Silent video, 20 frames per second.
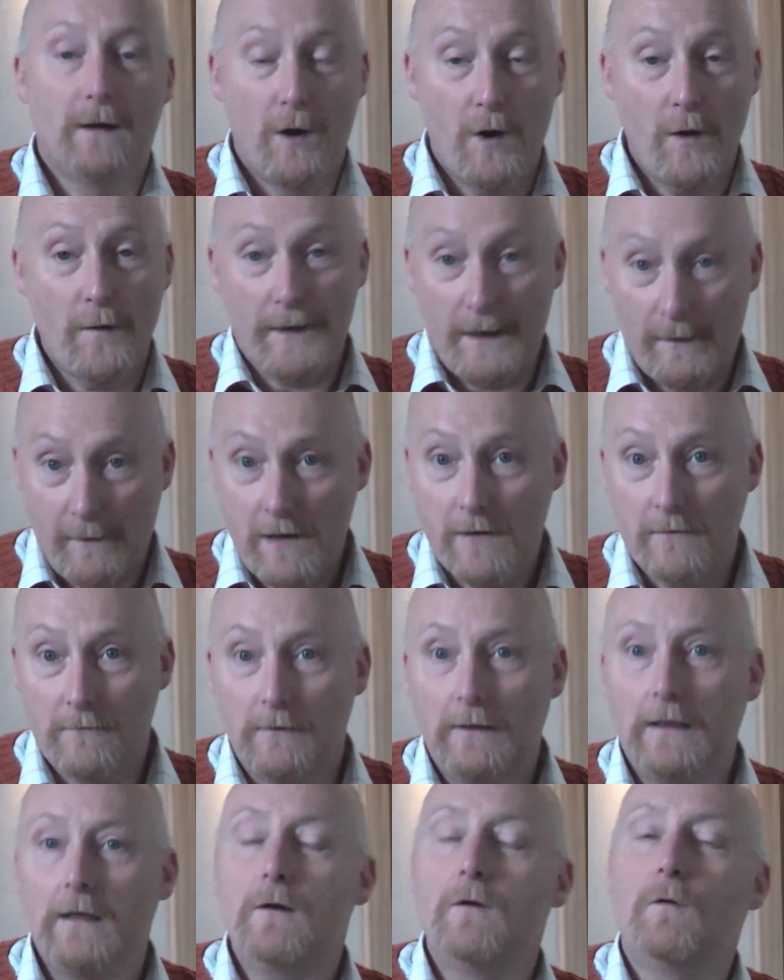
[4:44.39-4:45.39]
on their
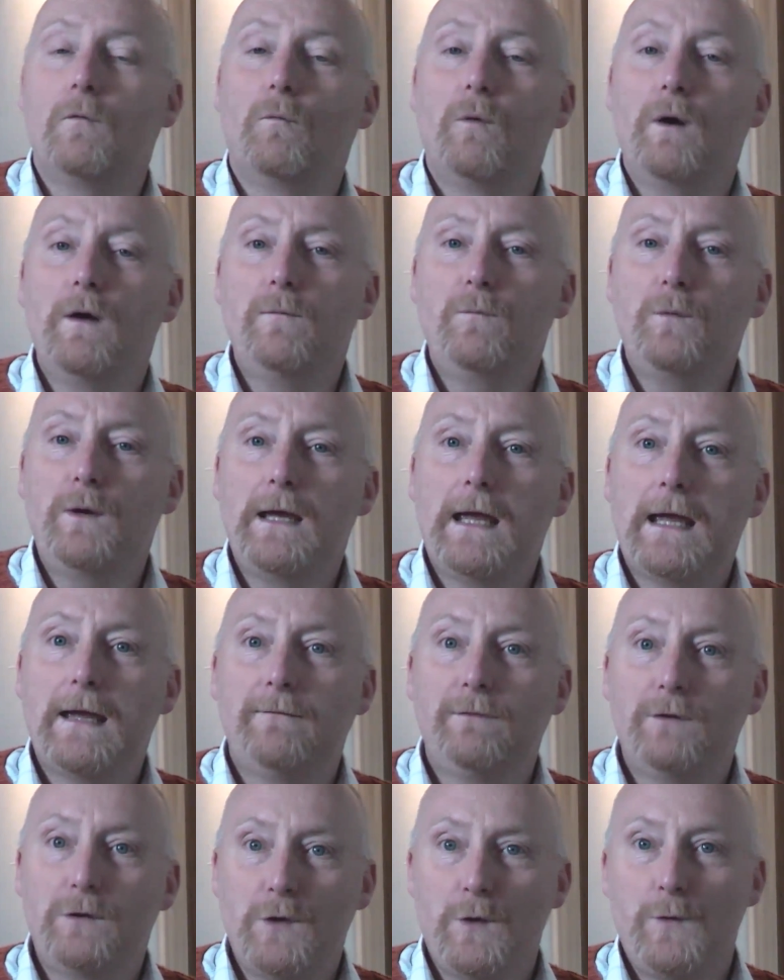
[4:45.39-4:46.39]
own, when we
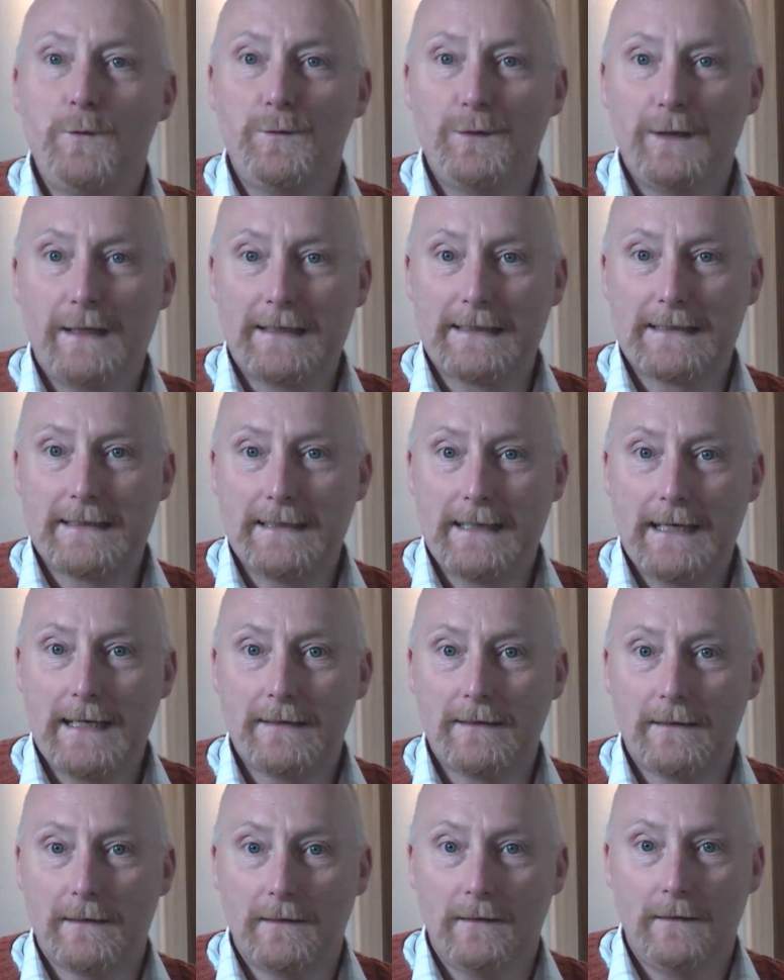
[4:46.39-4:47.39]
have two things
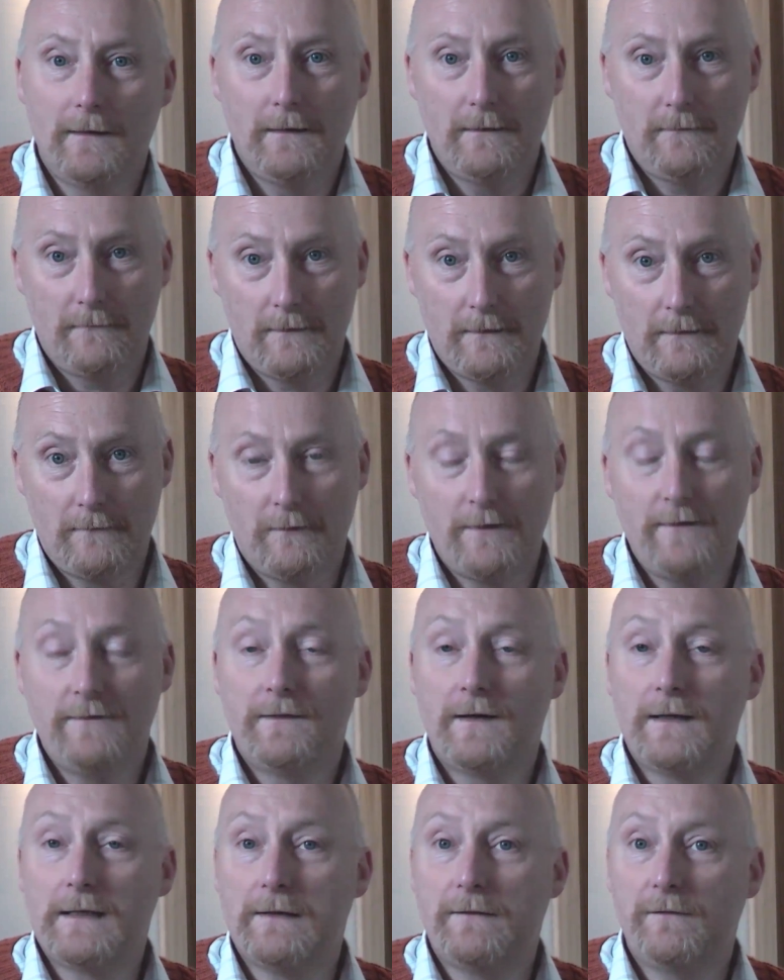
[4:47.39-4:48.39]
together, well, we
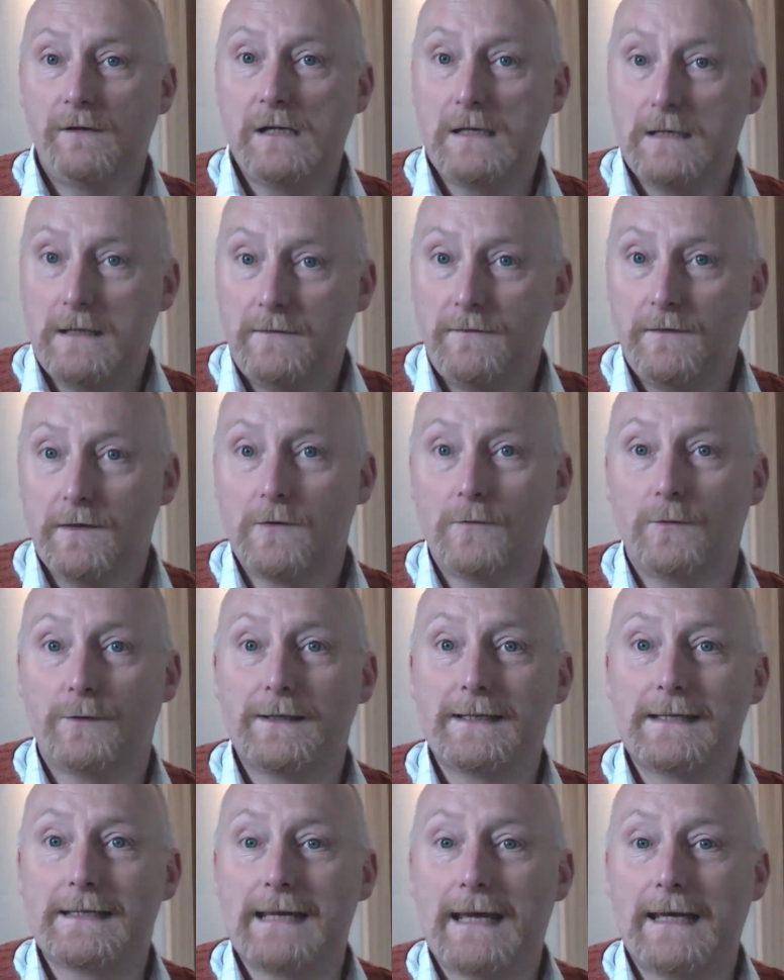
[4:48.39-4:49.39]
find it very difficult
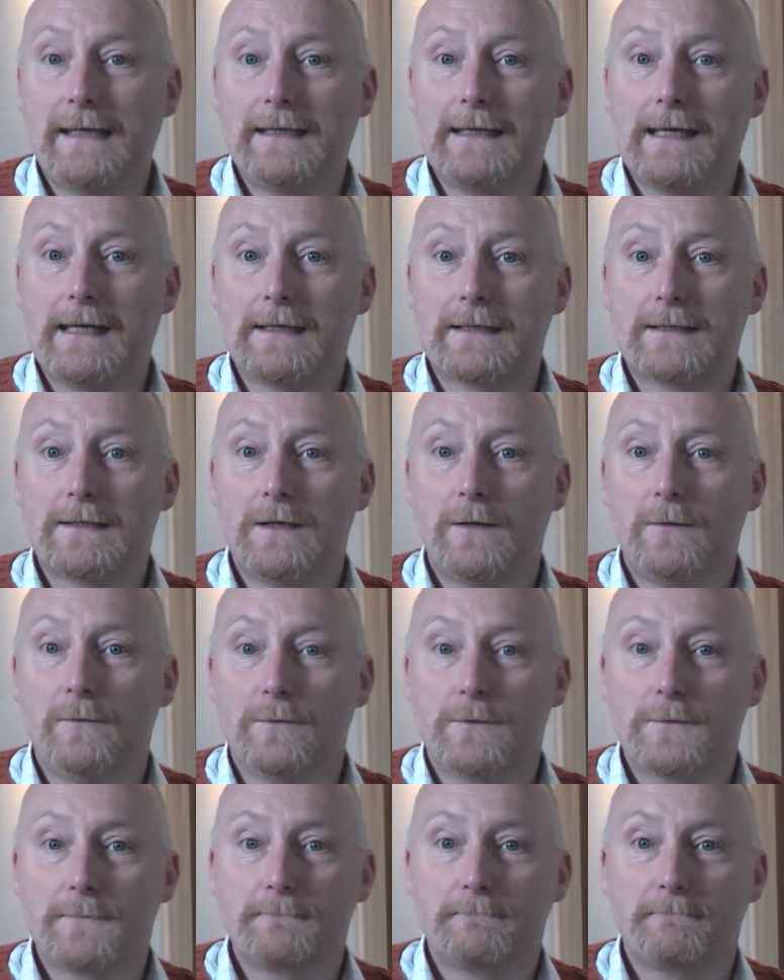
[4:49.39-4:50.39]
to stand against
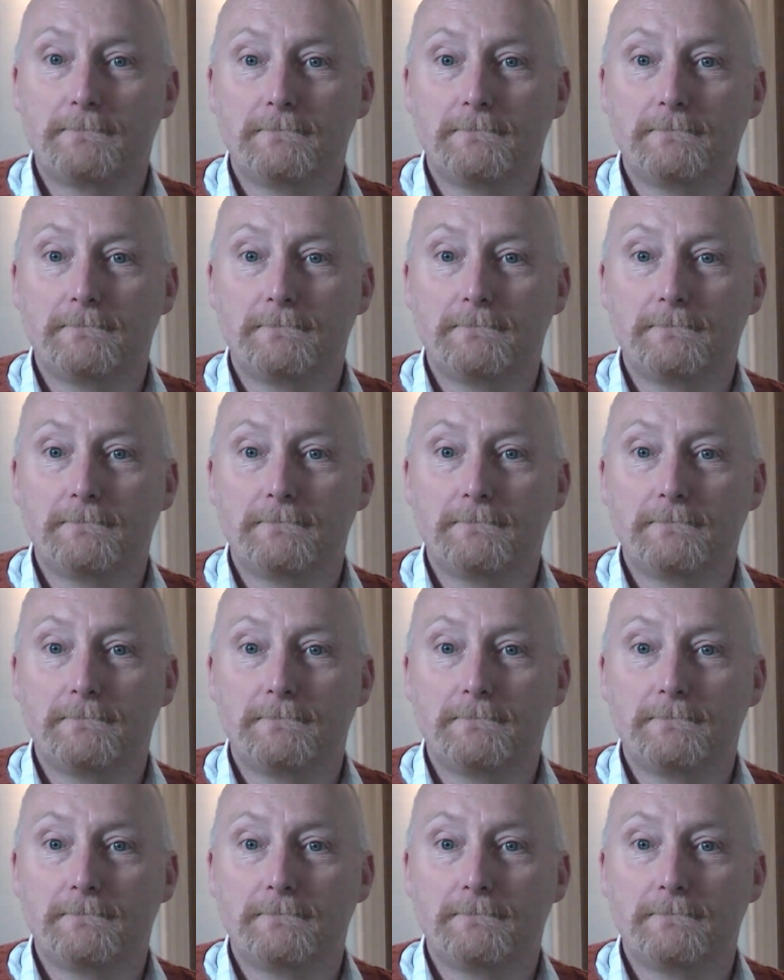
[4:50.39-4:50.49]
those.